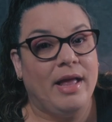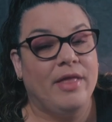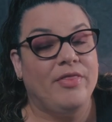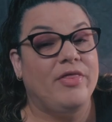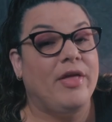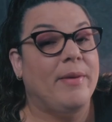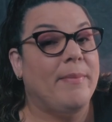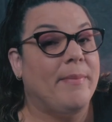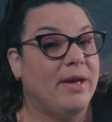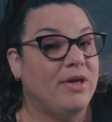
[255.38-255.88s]

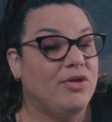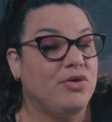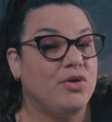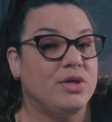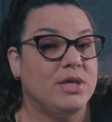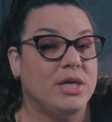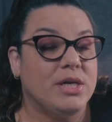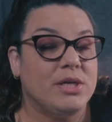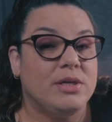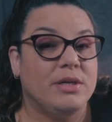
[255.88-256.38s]
then my
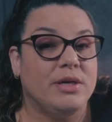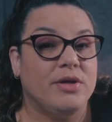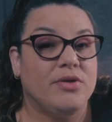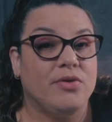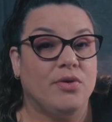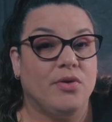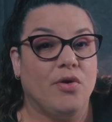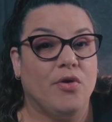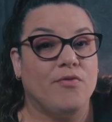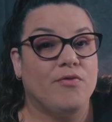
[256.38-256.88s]
suggestion is
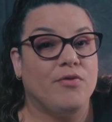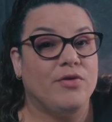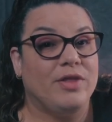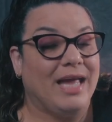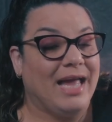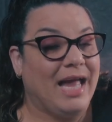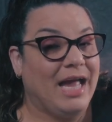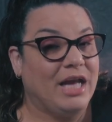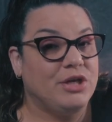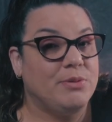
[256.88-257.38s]
to go for the
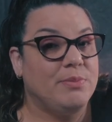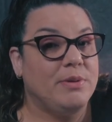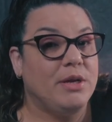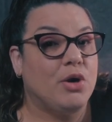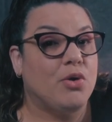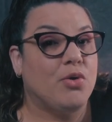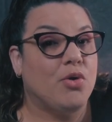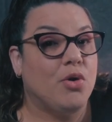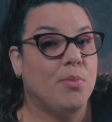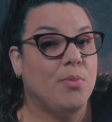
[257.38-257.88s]
HP
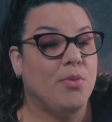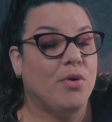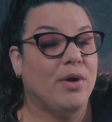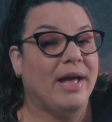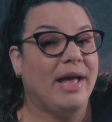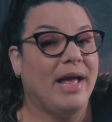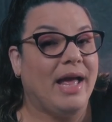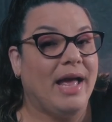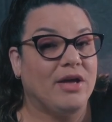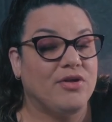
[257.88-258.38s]
Chromebook
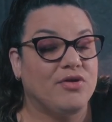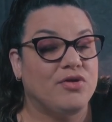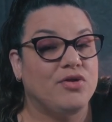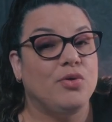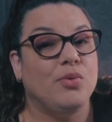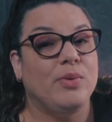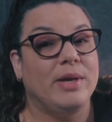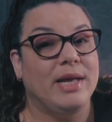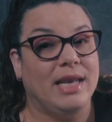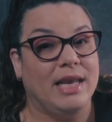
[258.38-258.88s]
x
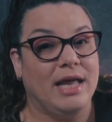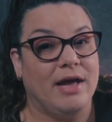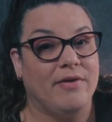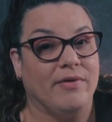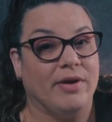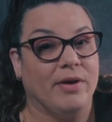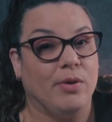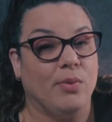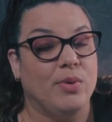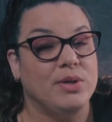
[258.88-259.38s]

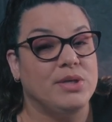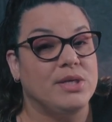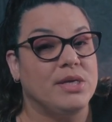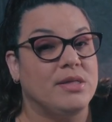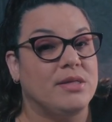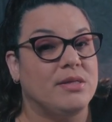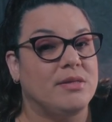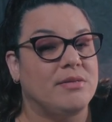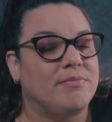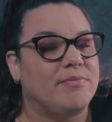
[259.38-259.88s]
211, which
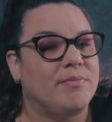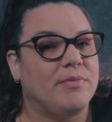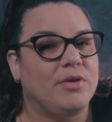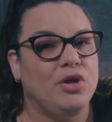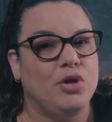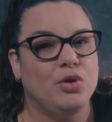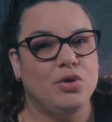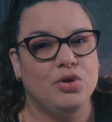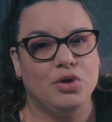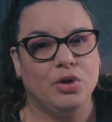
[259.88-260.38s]
is
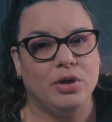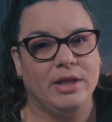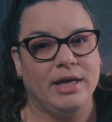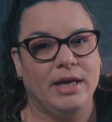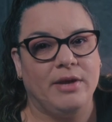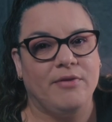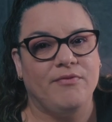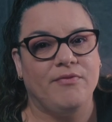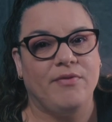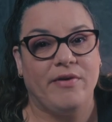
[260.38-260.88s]

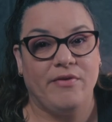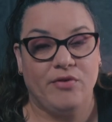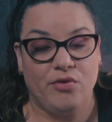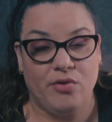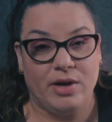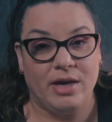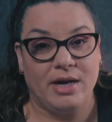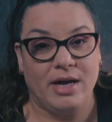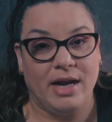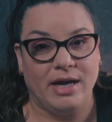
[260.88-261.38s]
usually
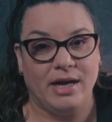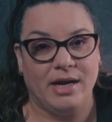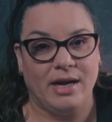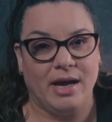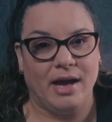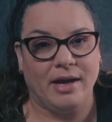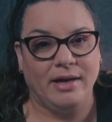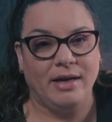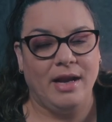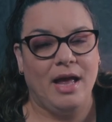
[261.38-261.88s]

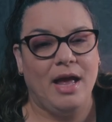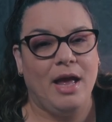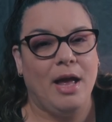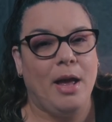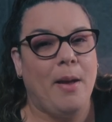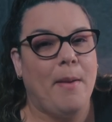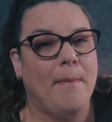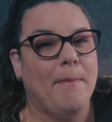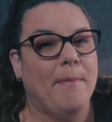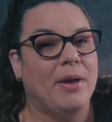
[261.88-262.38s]
$599,
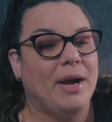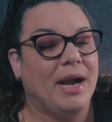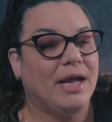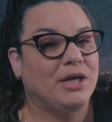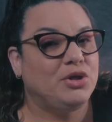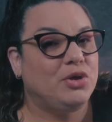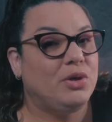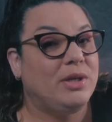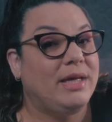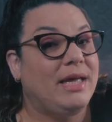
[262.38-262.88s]
but
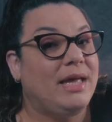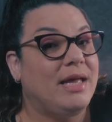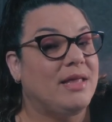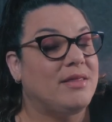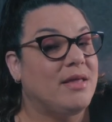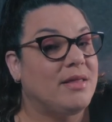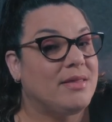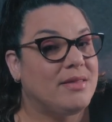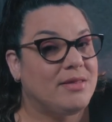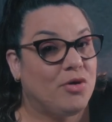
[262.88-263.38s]
actually it's
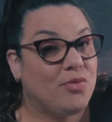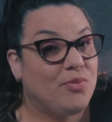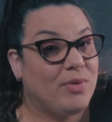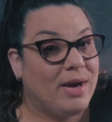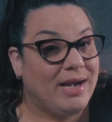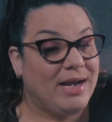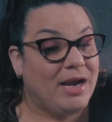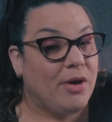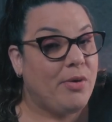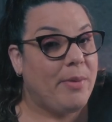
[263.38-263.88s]
on sale
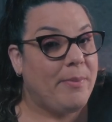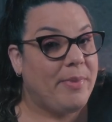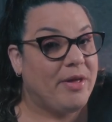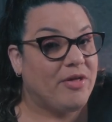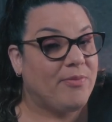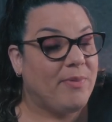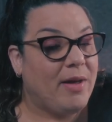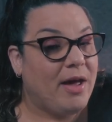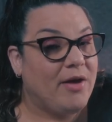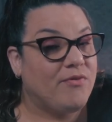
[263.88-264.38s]
right now at
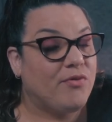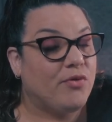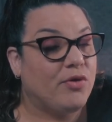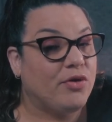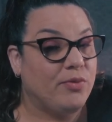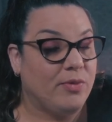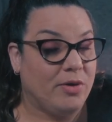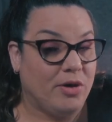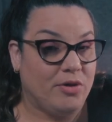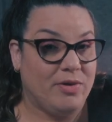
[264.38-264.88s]
Best Buy for
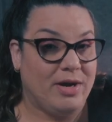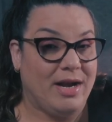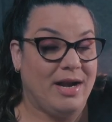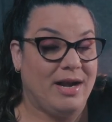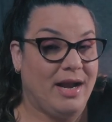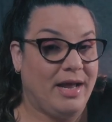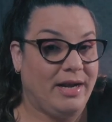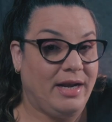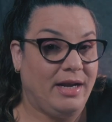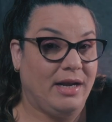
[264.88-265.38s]

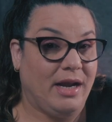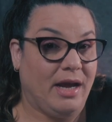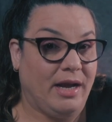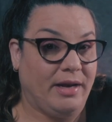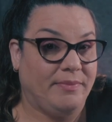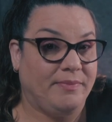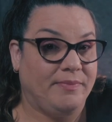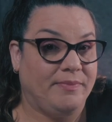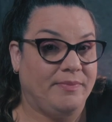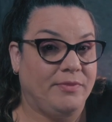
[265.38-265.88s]
$399.
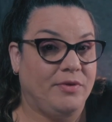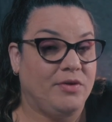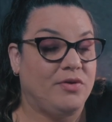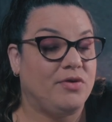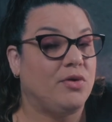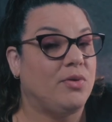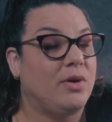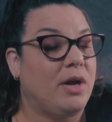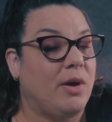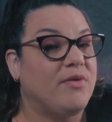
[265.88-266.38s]

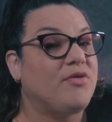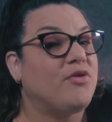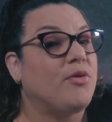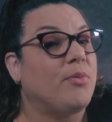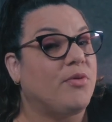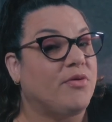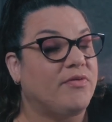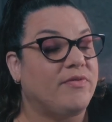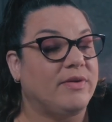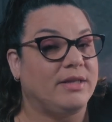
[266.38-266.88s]
So now is the
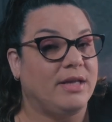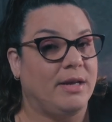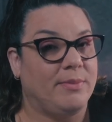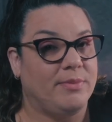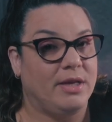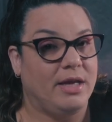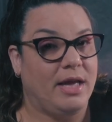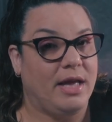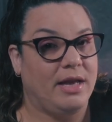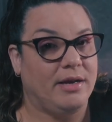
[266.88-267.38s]
perfect time
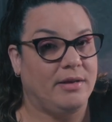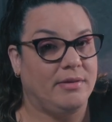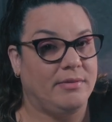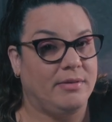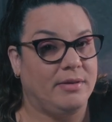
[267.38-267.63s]
to get it.